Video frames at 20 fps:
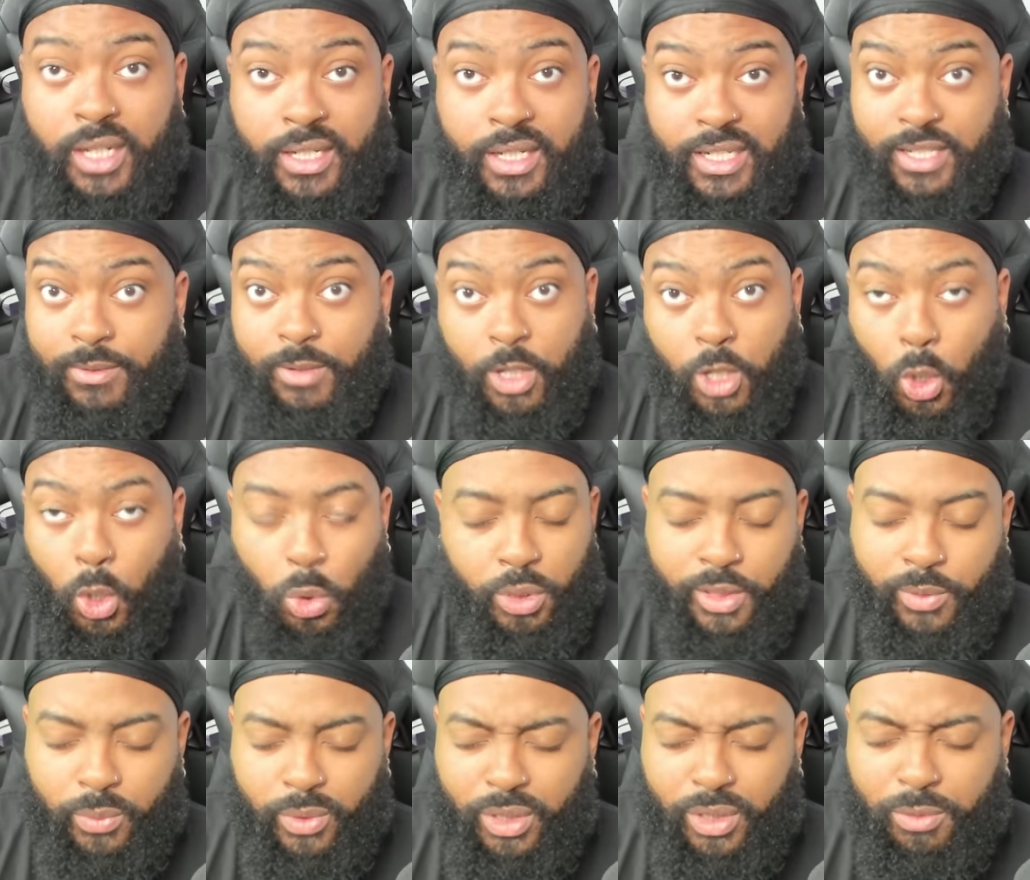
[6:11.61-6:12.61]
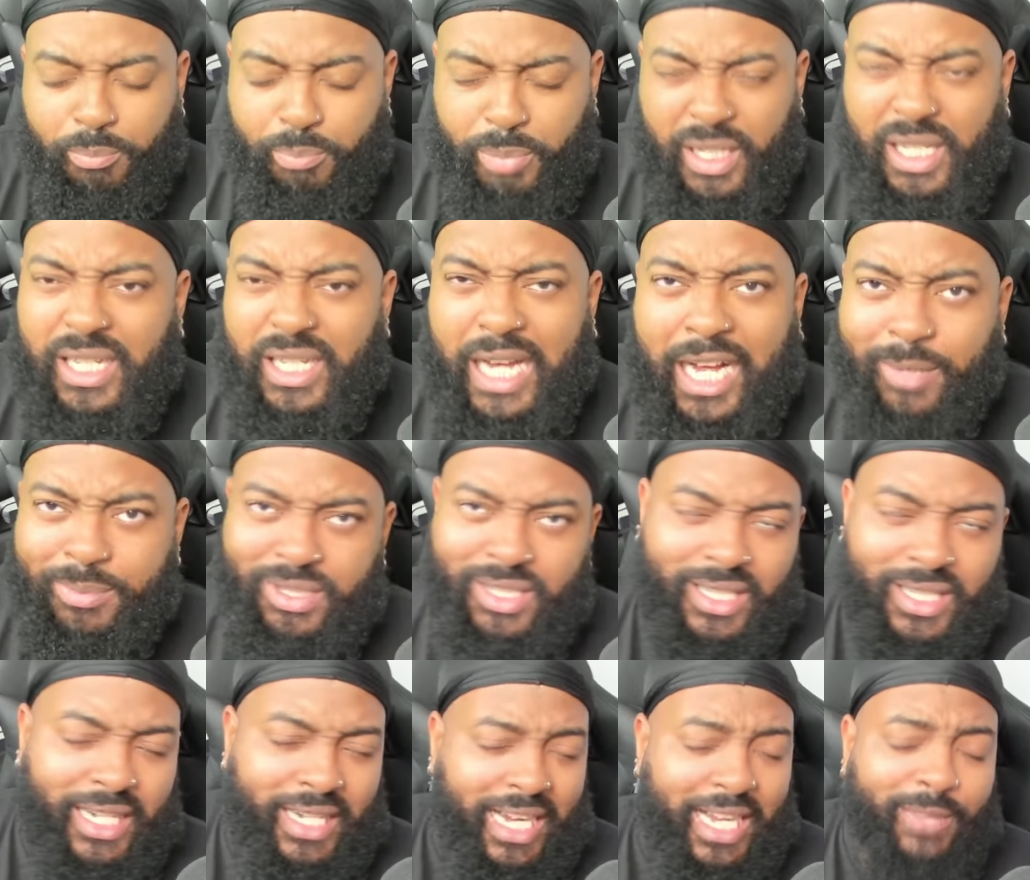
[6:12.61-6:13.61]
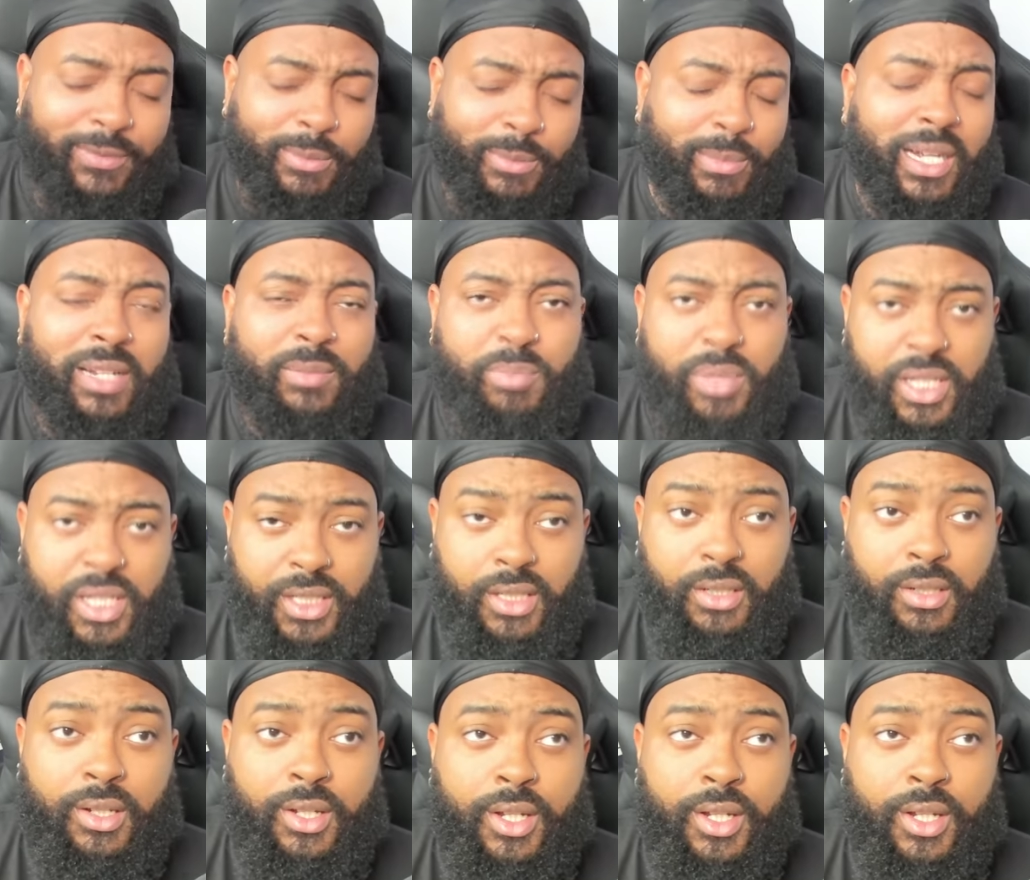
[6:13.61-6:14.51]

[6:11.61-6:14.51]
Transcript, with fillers: That's the only real big option they have, in my opinion.